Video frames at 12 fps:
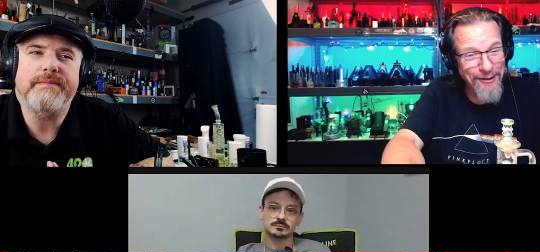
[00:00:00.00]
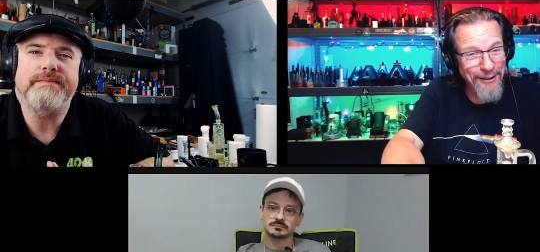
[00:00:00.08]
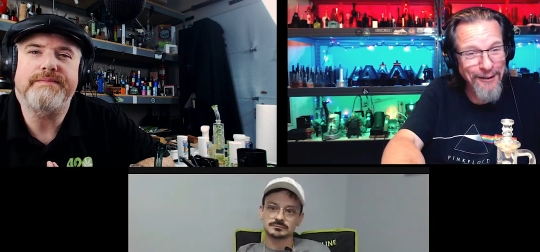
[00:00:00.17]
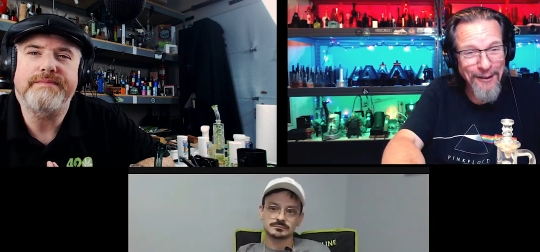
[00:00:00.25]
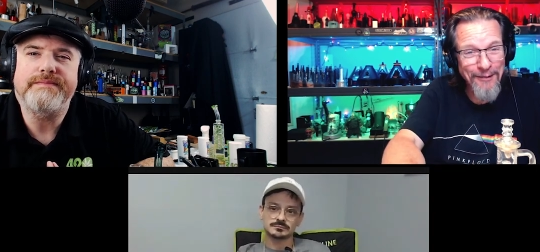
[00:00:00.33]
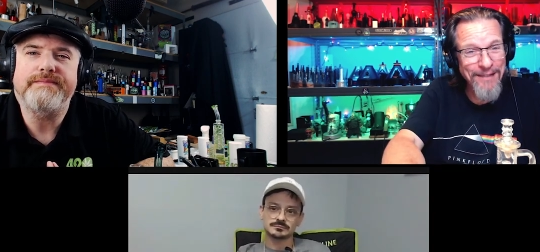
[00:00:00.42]

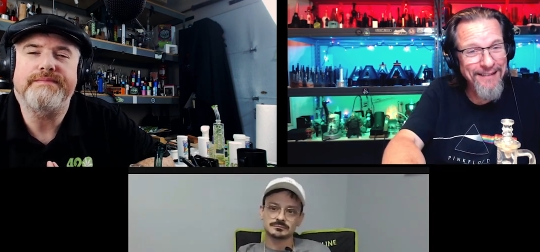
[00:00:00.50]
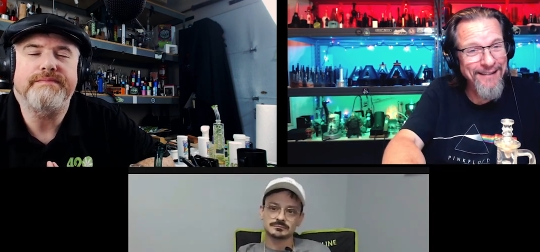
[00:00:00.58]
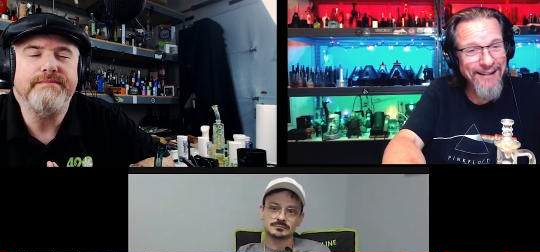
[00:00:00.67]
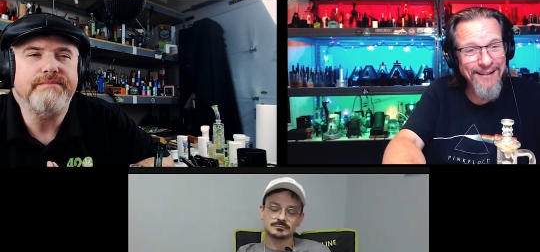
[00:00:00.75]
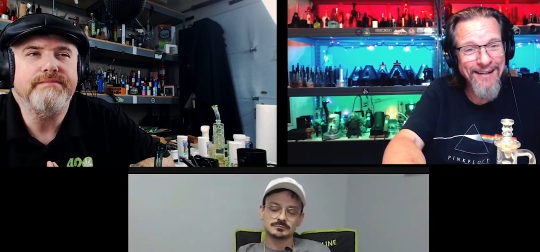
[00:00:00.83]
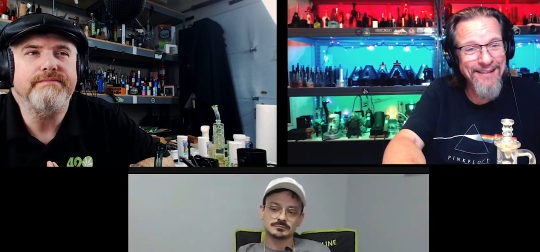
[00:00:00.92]
Speaker 1: you clearly
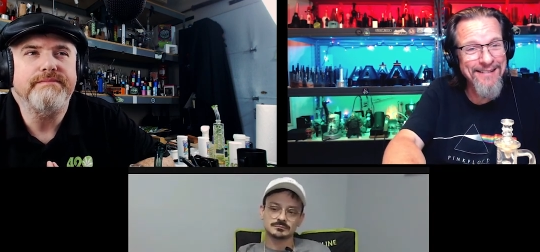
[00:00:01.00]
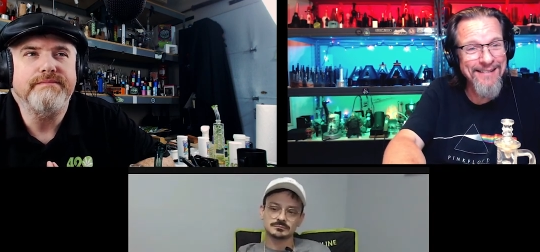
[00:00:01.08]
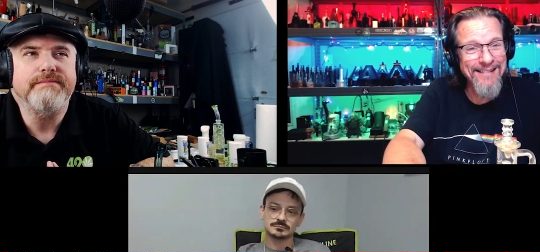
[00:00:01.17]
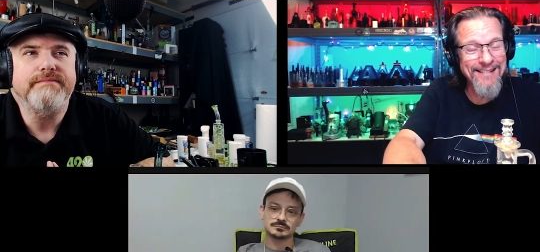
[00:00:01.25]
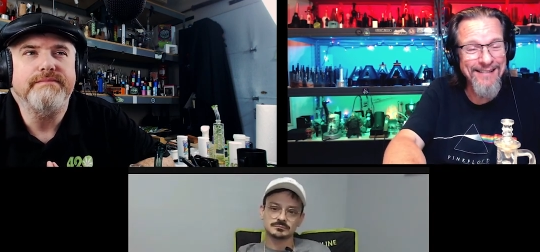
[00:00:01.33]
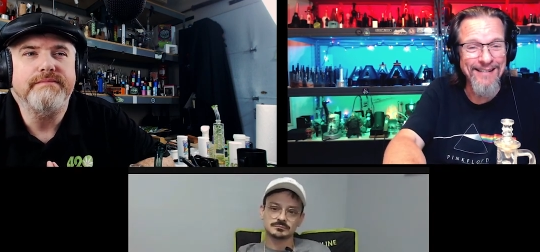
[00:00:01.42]
beat the hell out
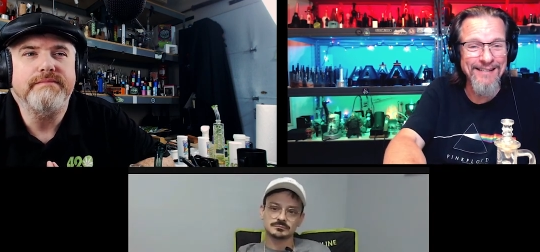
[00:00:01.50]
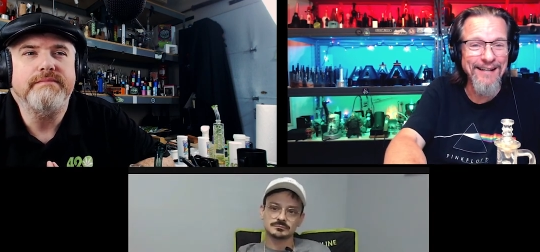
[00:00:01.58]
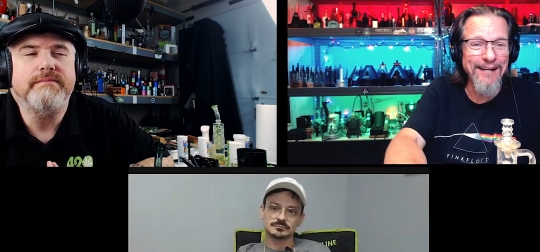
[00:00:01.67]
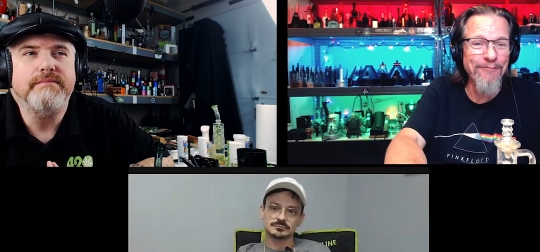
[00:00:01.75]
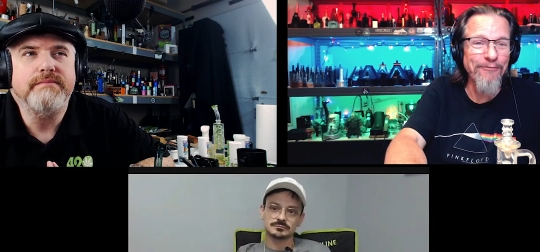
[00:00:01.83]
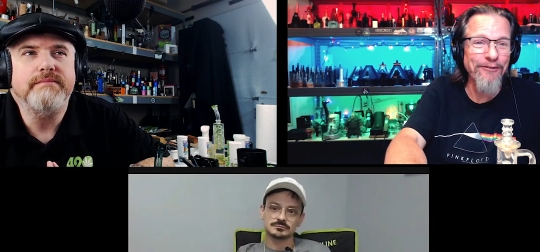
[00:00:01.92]
of these things and
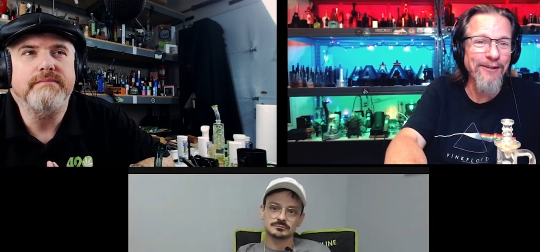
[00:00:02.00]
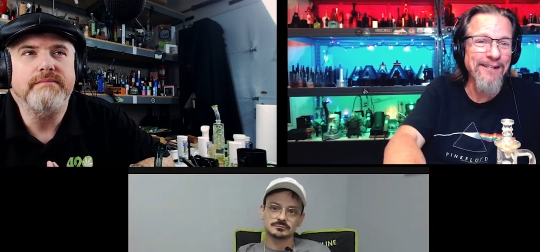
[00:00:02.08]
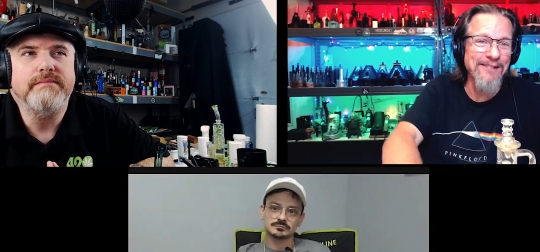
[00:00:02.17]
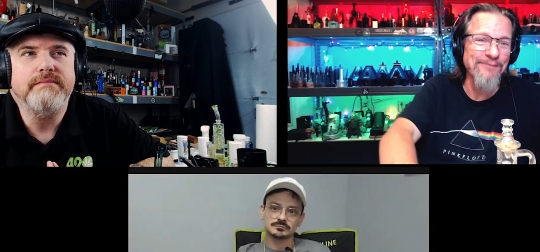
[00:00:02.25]
design them for